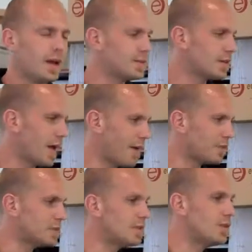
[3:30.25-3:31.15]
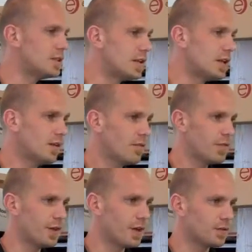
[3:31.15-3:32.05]
It's going to have a DVD
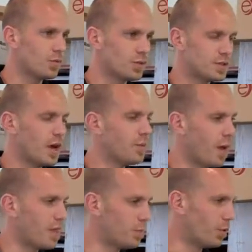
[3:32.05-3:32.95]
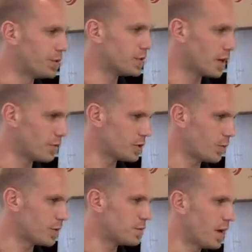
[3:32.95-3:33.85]
that was done by the Boulder Center for
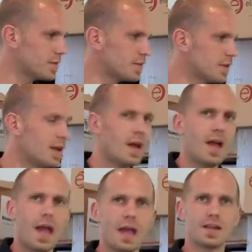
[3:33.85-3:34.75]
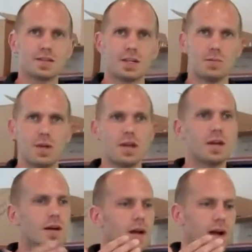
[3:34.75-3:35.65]
Sports Medicine, and it's going to
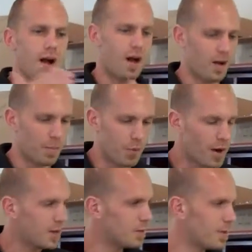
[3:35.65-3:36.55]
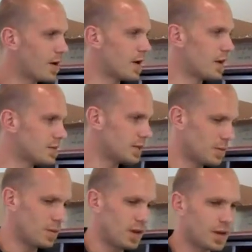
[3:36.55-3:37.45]
be a break-in period. It's
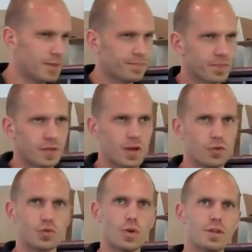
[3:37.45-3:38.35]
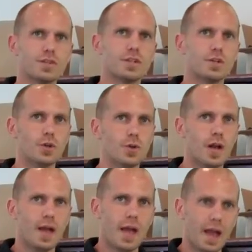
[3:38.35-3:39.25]
going to be, you know, drills to do
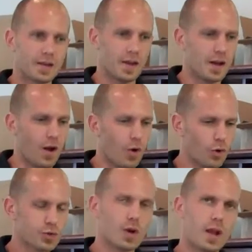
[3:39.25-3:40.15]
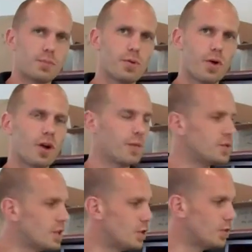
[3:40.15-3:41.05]
and a whole training program
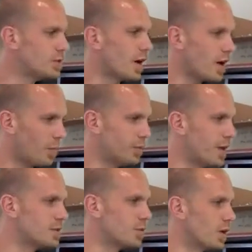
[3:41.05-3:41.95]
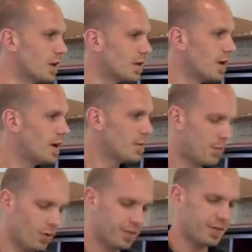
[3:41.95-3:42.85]
to use a couple days a week.
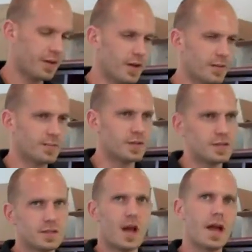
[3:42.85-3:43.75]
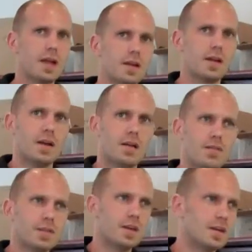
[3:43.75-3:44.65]
Both the design,
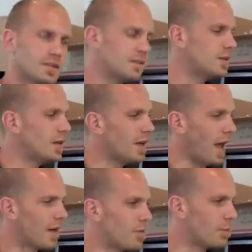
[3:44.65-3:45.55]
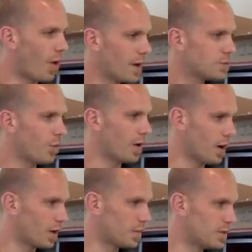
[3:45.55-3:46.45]
the DVD, and the price
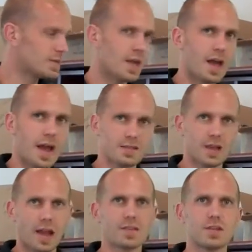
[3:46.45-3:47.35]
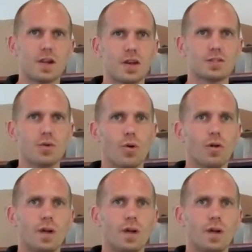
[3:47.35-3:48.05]
point are going to be set as an ancillary tool.